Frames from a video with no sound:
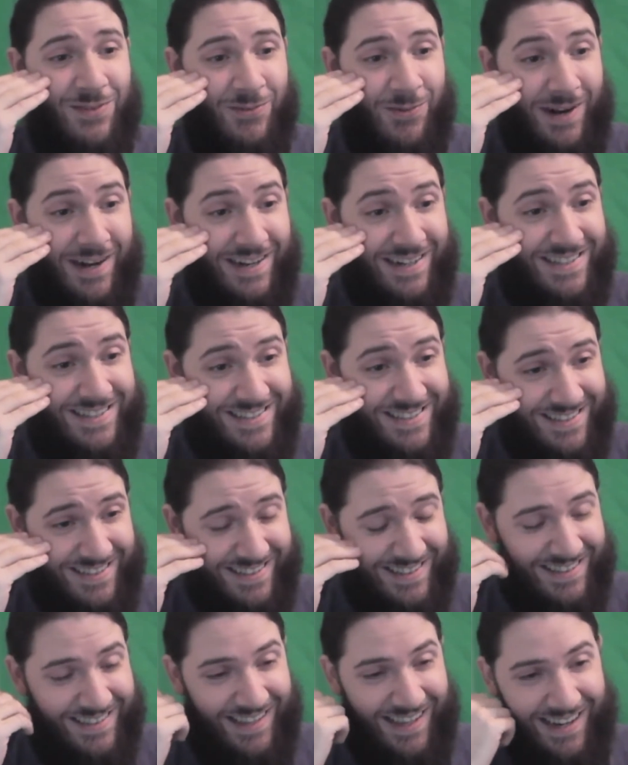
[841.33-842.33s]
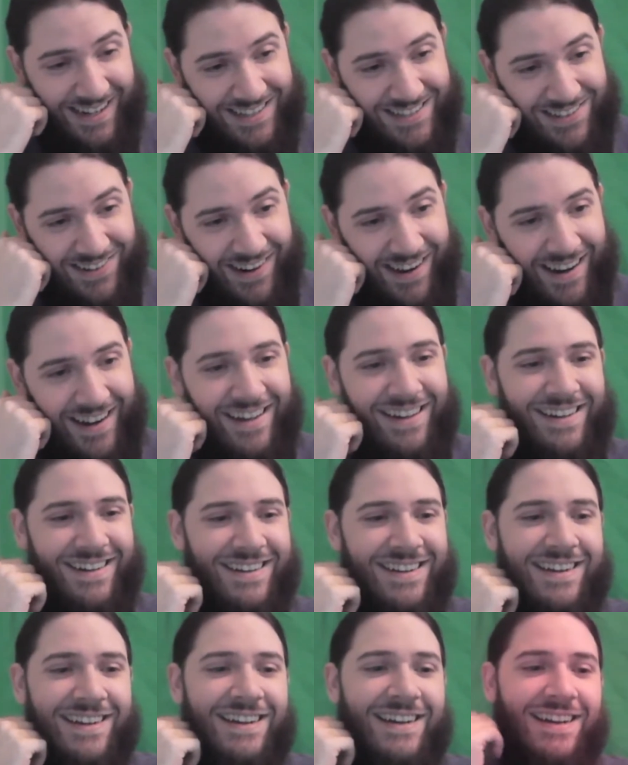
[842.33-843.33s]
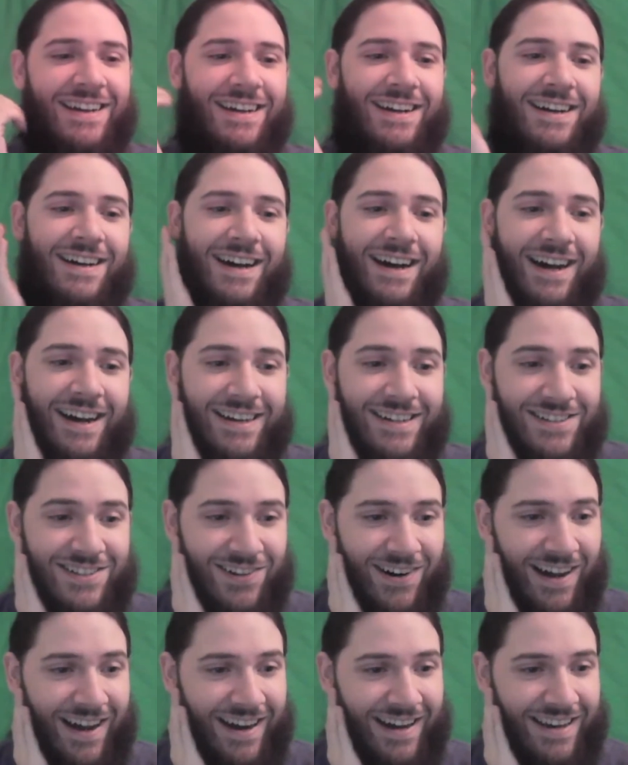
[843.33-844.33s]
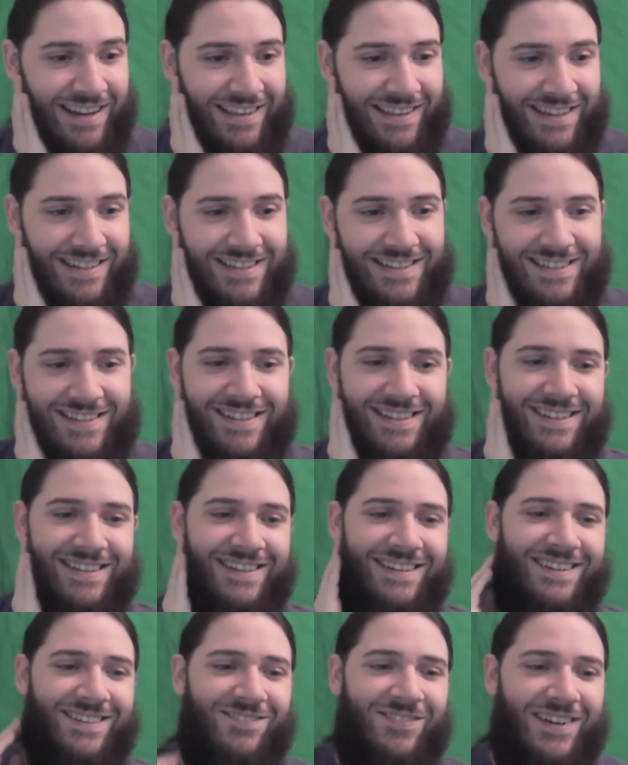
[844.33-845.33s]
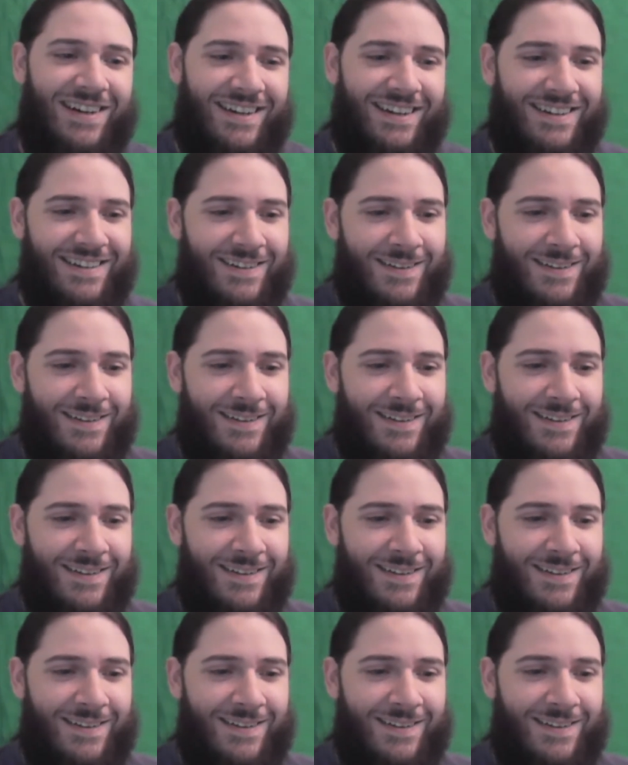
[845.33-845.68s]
ways. I try at least. But